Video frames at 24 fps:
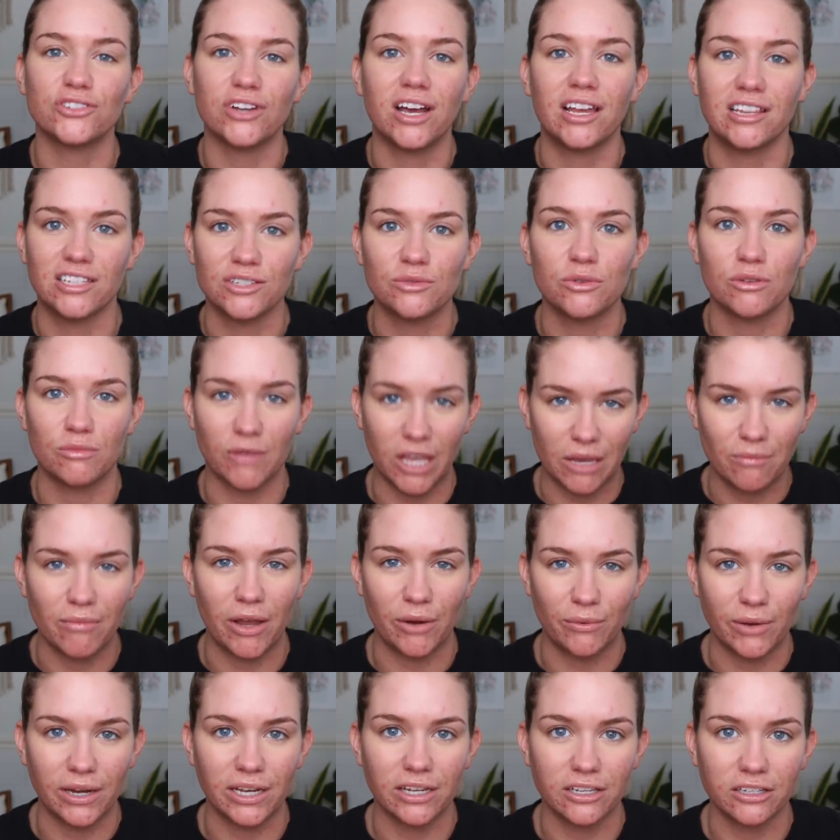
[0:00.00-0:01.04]
try this with like
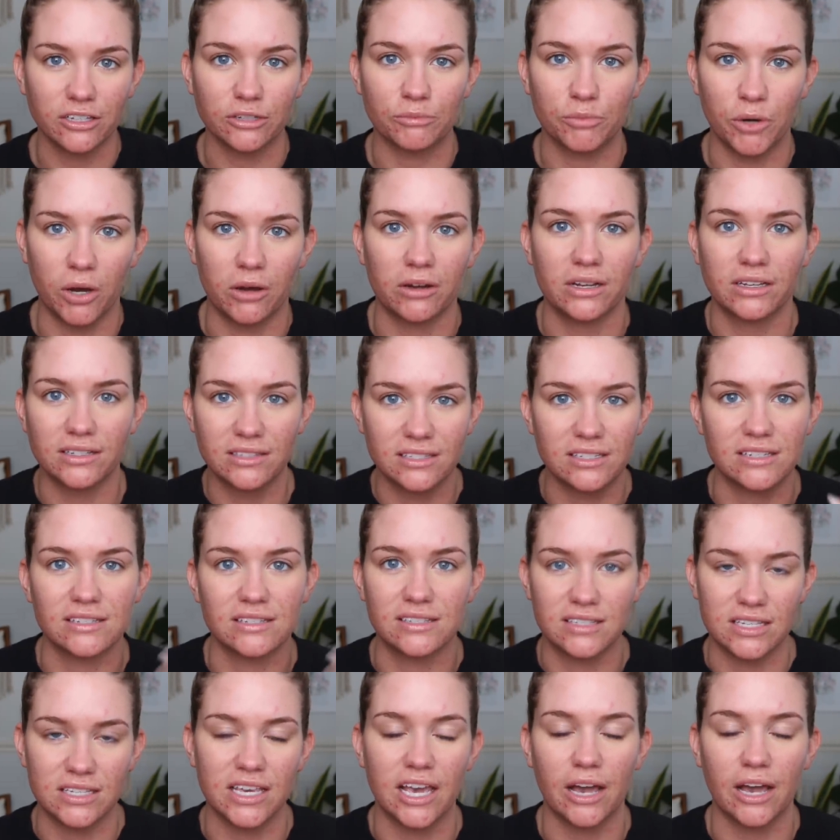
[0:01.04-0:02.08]
my regular products to
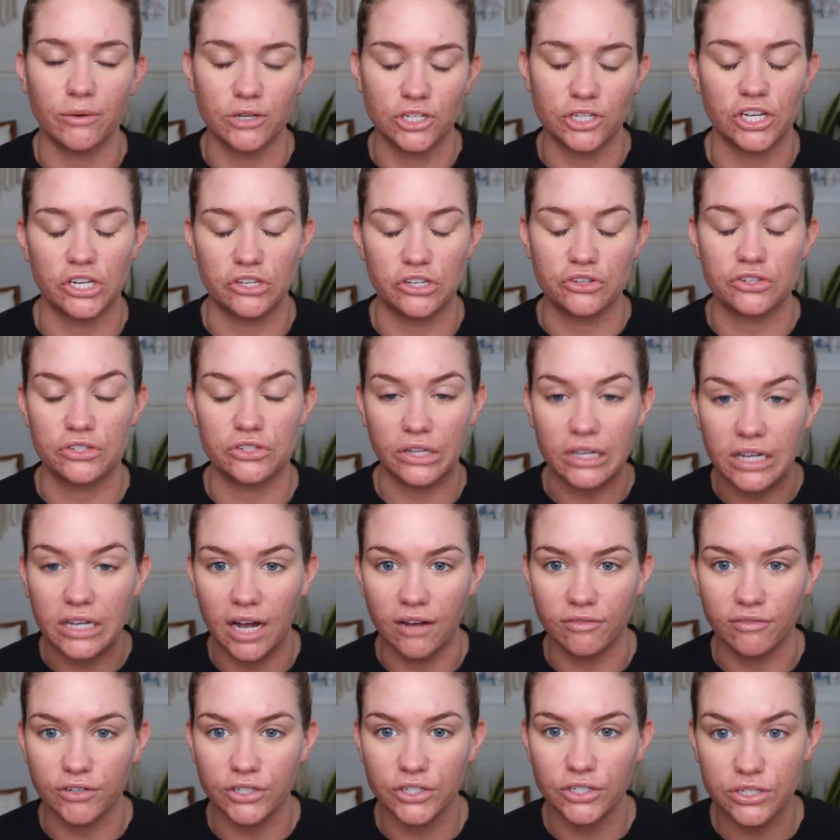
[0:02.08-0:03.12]
see how it changes the
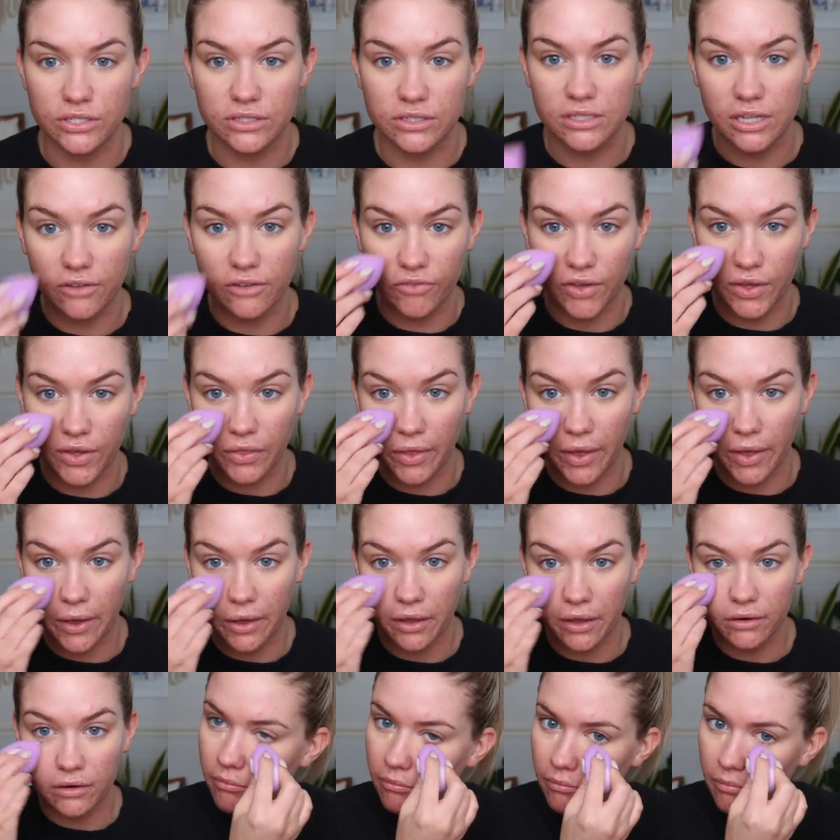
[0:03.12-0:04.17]
coverage and stuff like that.